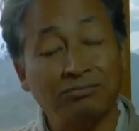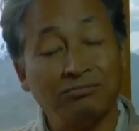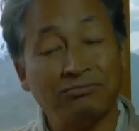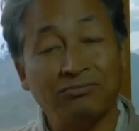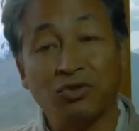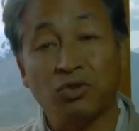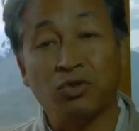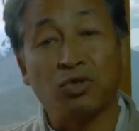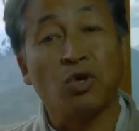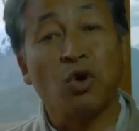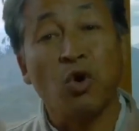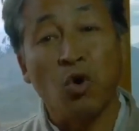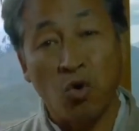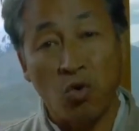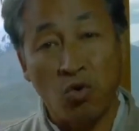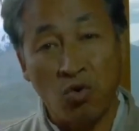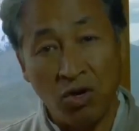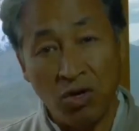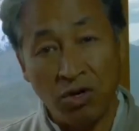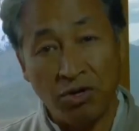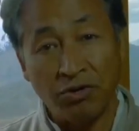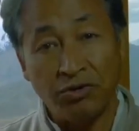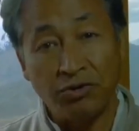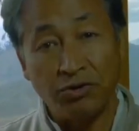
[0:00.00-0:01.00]
grow
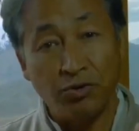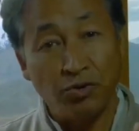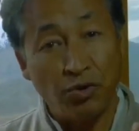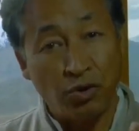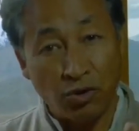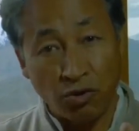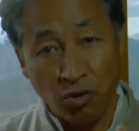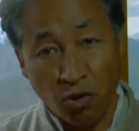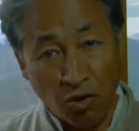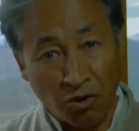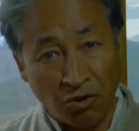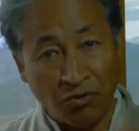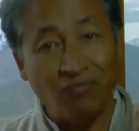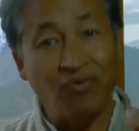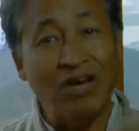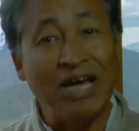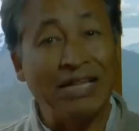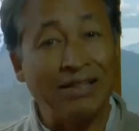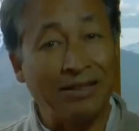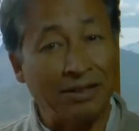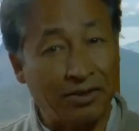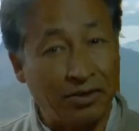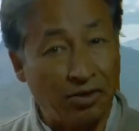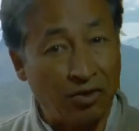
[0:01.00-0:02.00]
your own
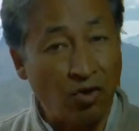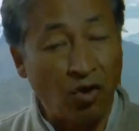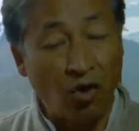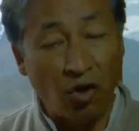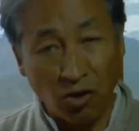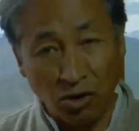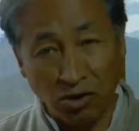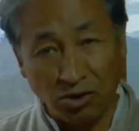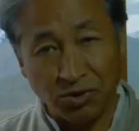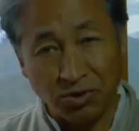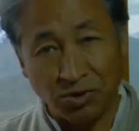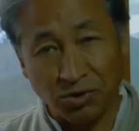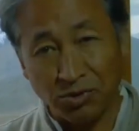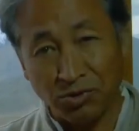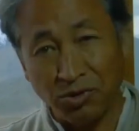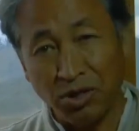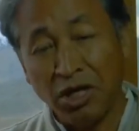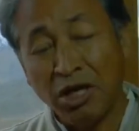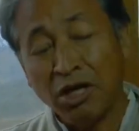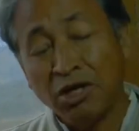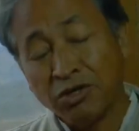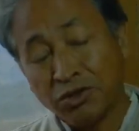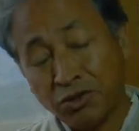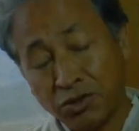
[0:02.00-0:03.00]
wealth also.
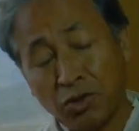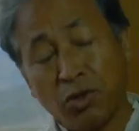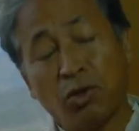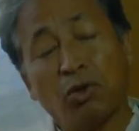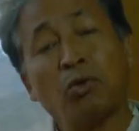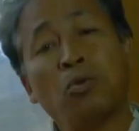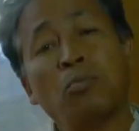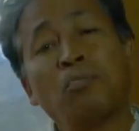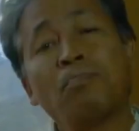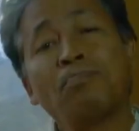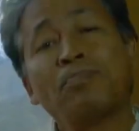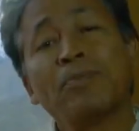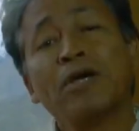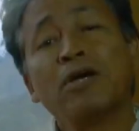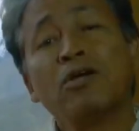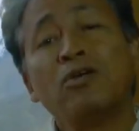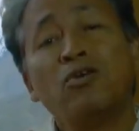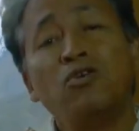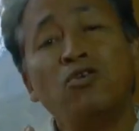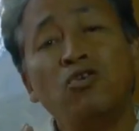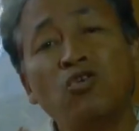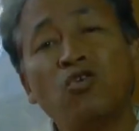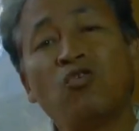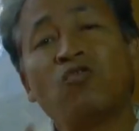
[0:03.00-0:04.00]
So
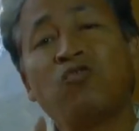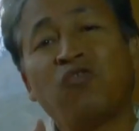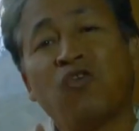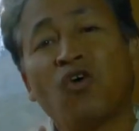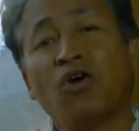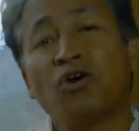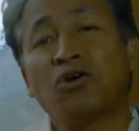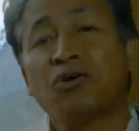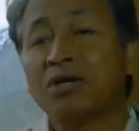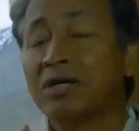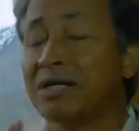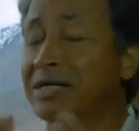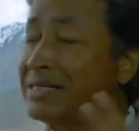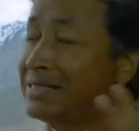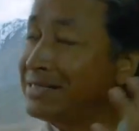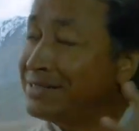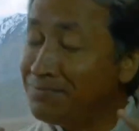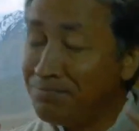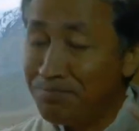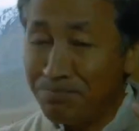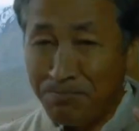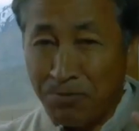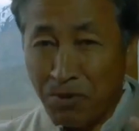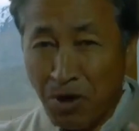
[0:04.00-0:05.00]
look for
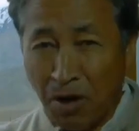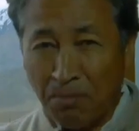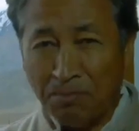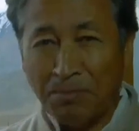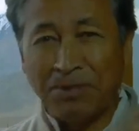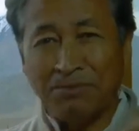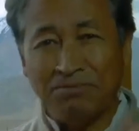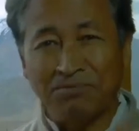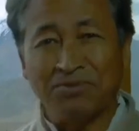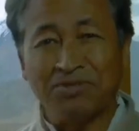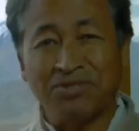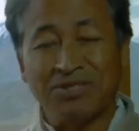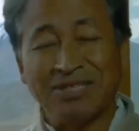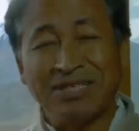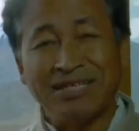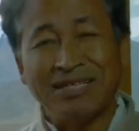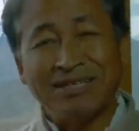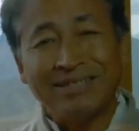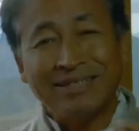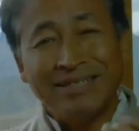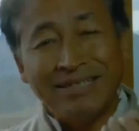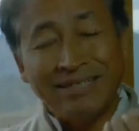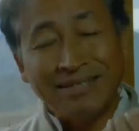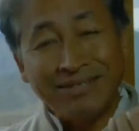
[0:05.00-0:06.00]
problems,
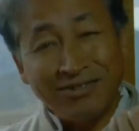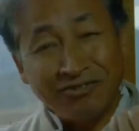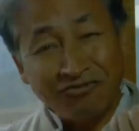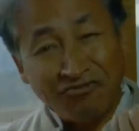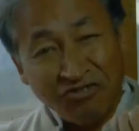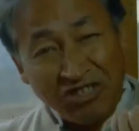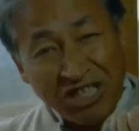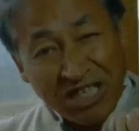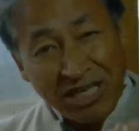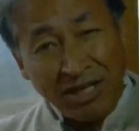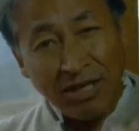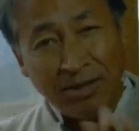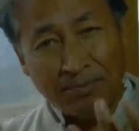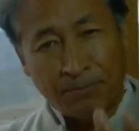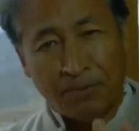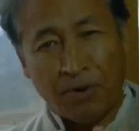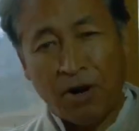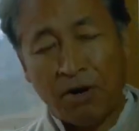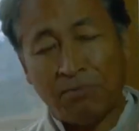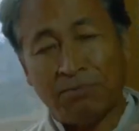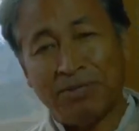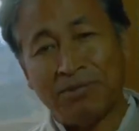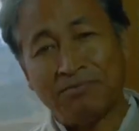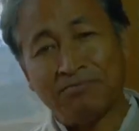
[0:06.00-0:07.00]
the real
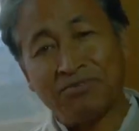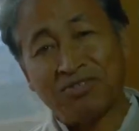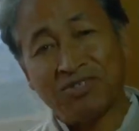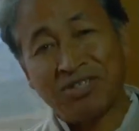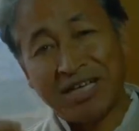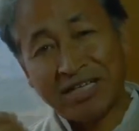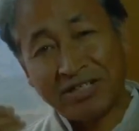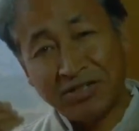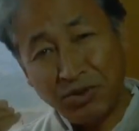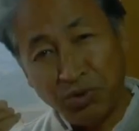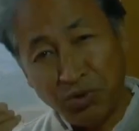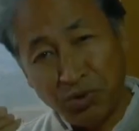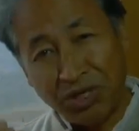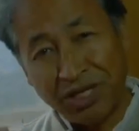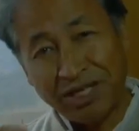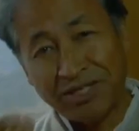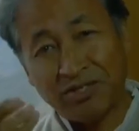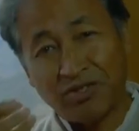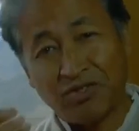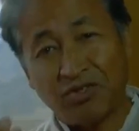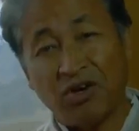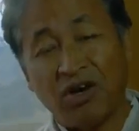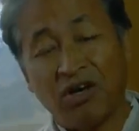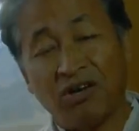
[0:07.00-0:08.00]
problems that you can
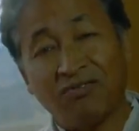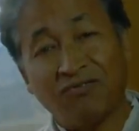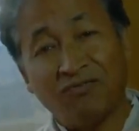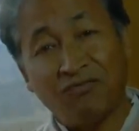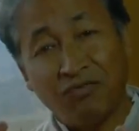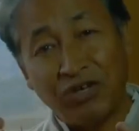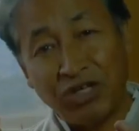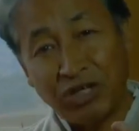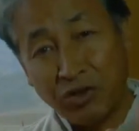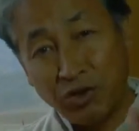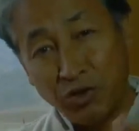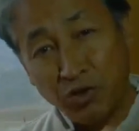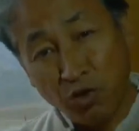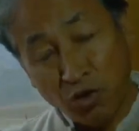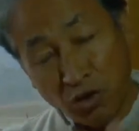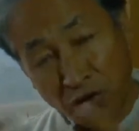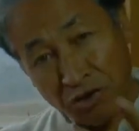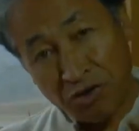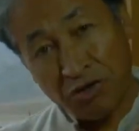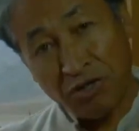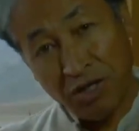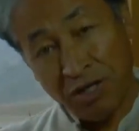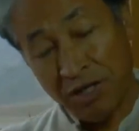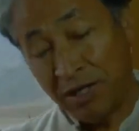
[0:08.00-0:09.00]
solve with
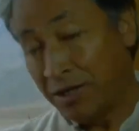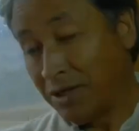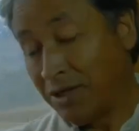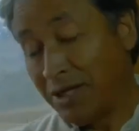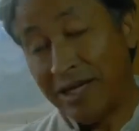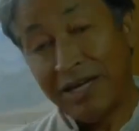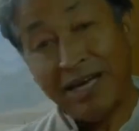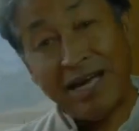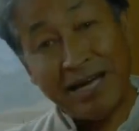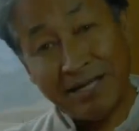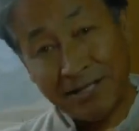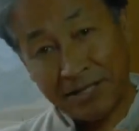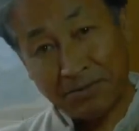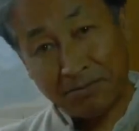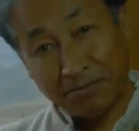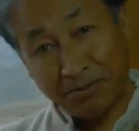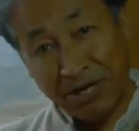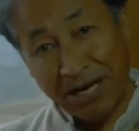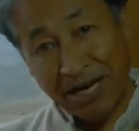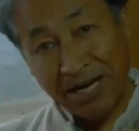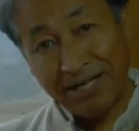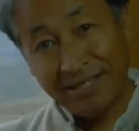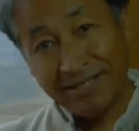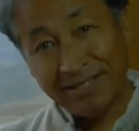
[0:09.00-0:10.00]
your
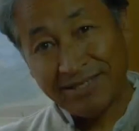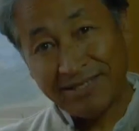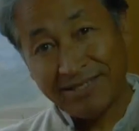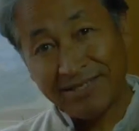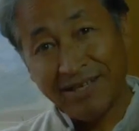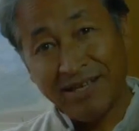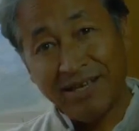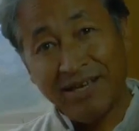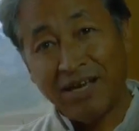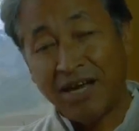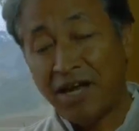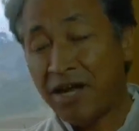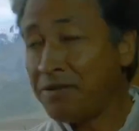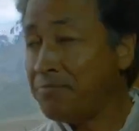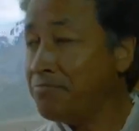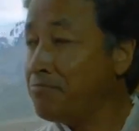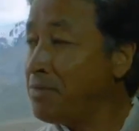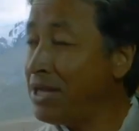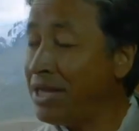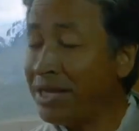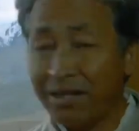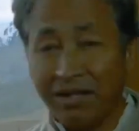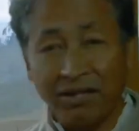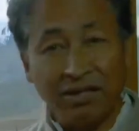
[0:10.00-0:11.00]
enterprise and
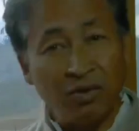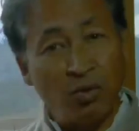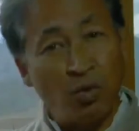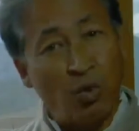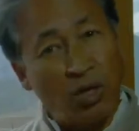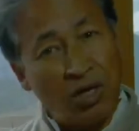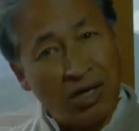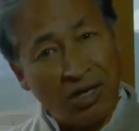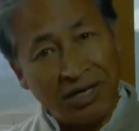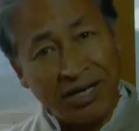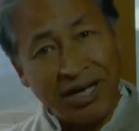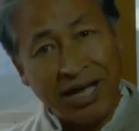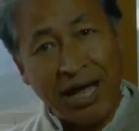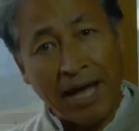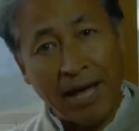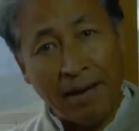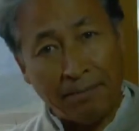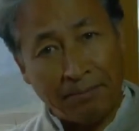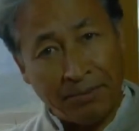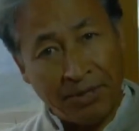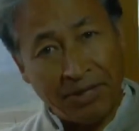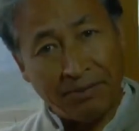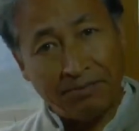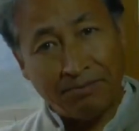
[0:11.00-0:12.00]
make the world a
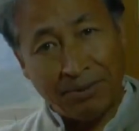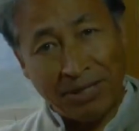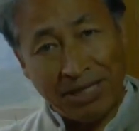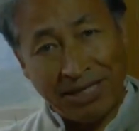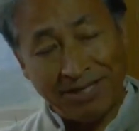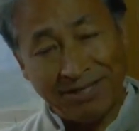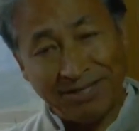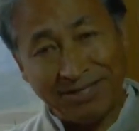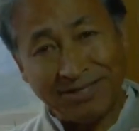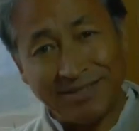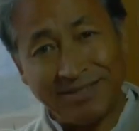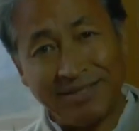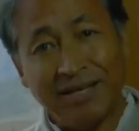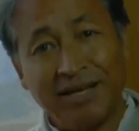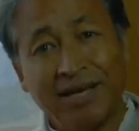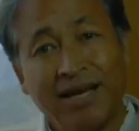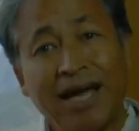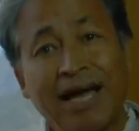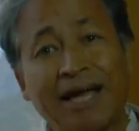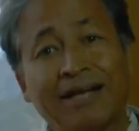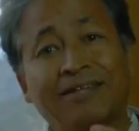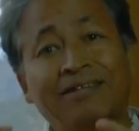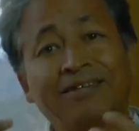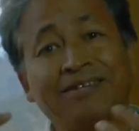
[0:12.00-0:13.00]
happier place.
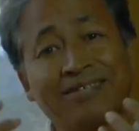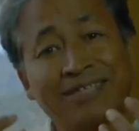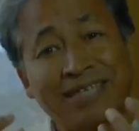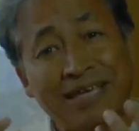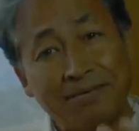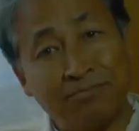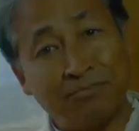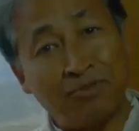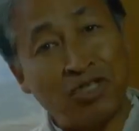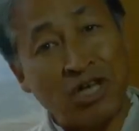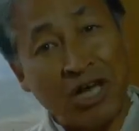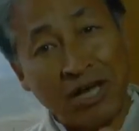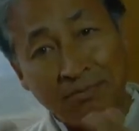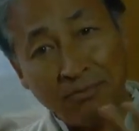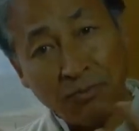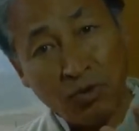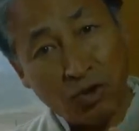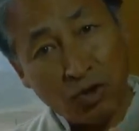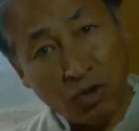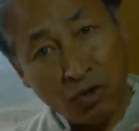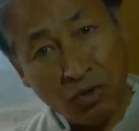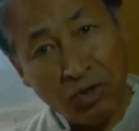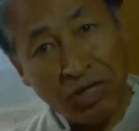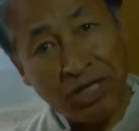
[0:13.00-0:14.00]
At the same time,
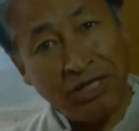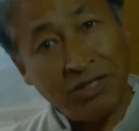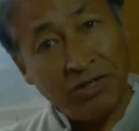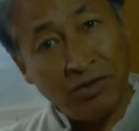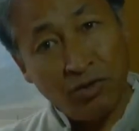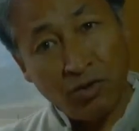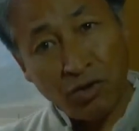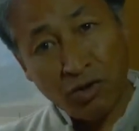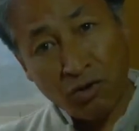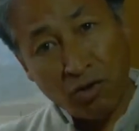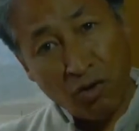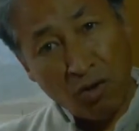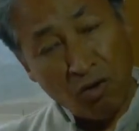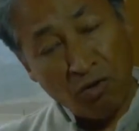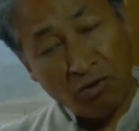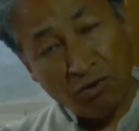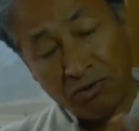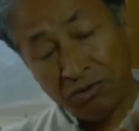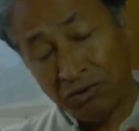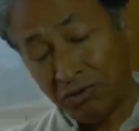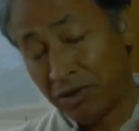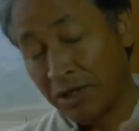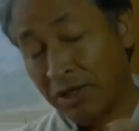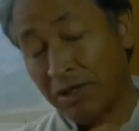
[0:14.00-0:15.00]
grow in your
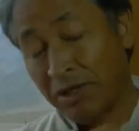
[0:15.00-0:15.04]
own